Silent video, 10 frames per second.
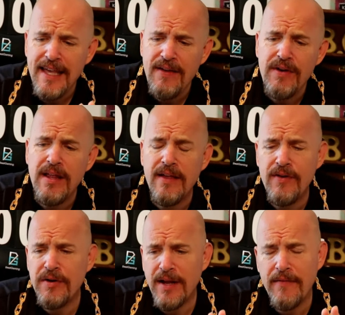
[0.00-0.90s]
even if
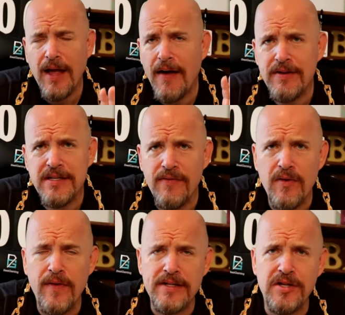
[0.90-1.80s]
you're obviously if
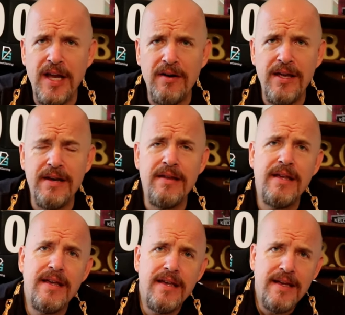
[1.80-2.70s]
you're a vegetarian,
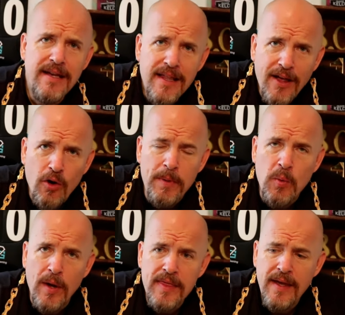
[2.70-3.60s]
that would be
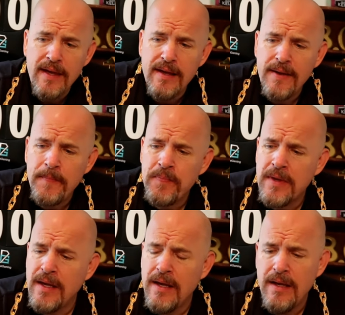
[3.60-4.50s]
one thing.
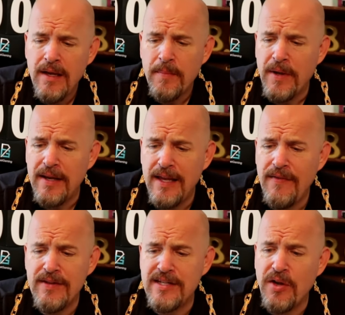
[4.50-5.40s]
But
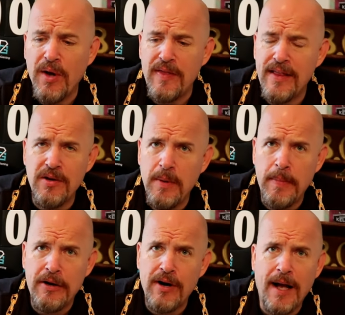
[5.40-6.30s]
even still, I think there'd be
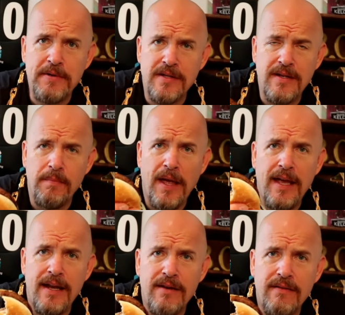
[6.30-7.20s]
better options than
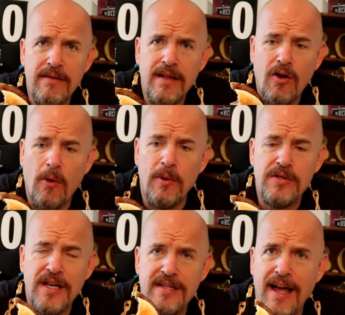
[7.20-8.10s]
paying
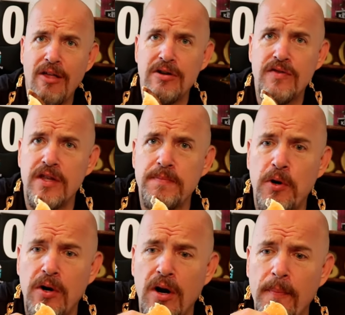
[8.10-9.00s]
almost six dollars for this
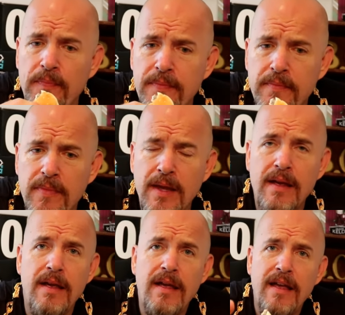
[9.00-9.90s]
burger.
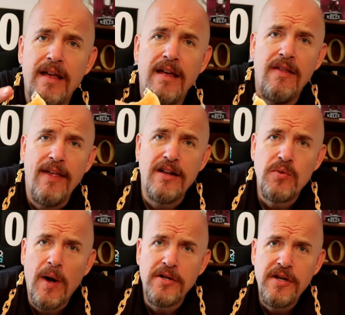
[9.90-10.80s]
Thanks
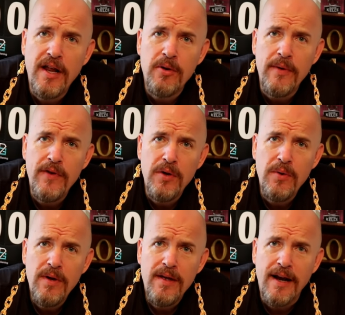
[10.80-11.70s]
for watching another review,
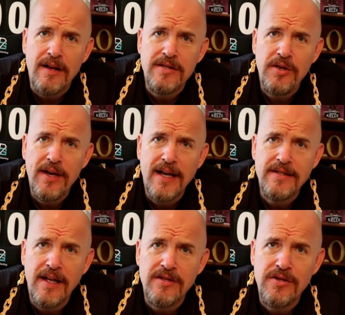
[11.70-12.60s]
and I'll see you guys
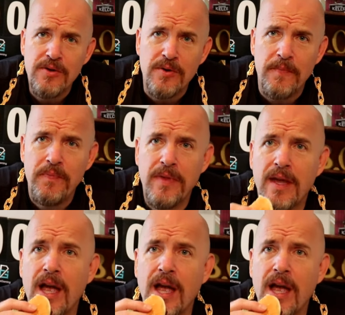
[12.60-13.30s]
again soon.